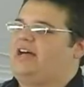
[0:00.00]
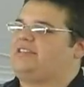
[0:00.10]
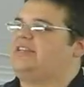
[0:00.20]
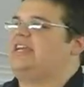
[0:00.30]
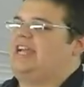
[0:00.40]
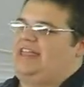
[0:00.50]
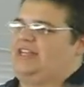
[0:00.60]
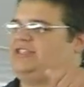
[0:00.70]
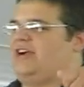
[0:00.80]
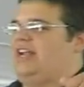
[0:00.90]
across
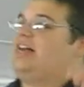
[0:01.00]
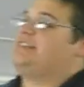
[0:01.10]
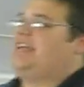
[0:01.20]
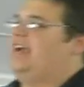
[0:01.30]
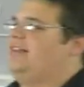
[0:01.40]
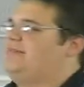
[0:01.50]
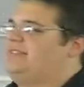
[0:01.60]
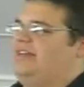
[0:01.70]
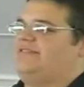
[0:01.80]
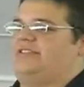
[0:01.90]
and then try to untangle
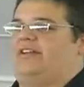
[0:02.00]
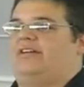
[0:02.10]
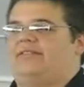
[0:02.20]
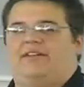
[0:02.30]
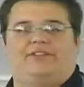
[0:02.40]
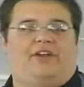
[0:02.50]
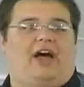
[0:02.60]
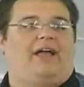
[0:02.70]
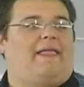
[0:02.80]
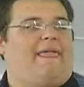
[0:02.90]
themselves as a
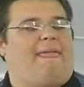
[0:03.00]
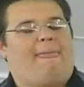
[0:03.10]
knot.